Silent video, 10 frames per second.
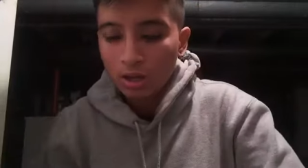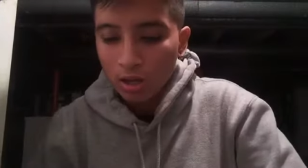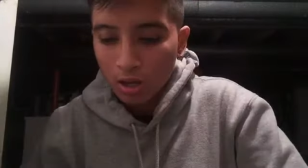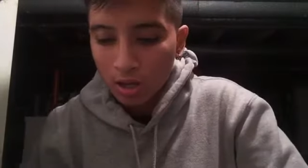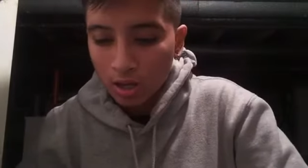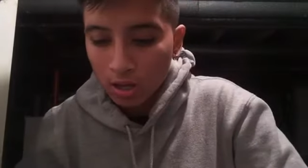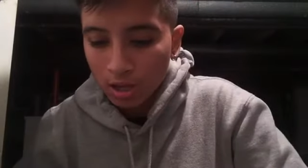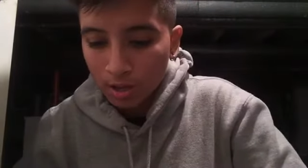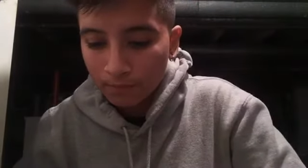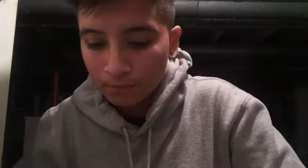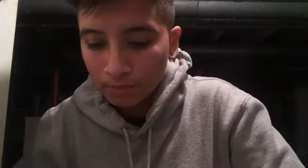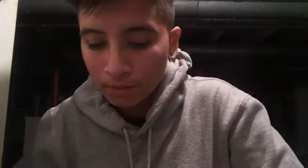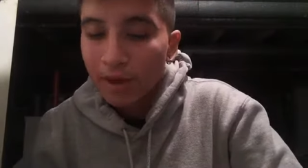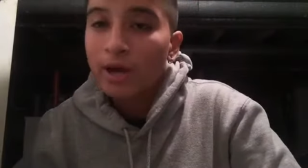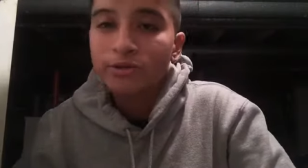And
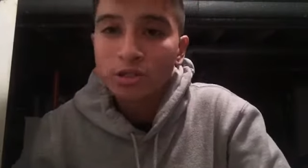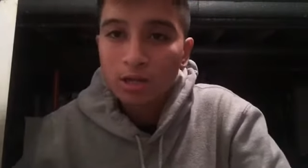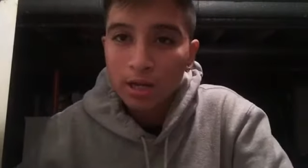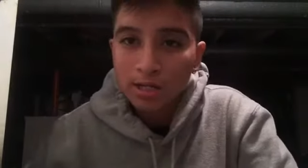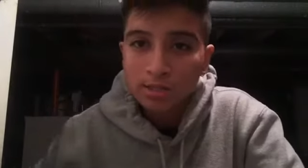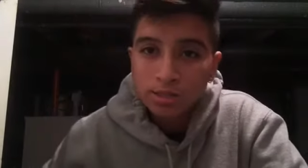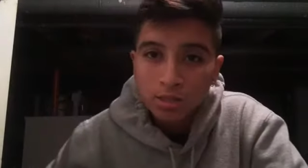I see you guys.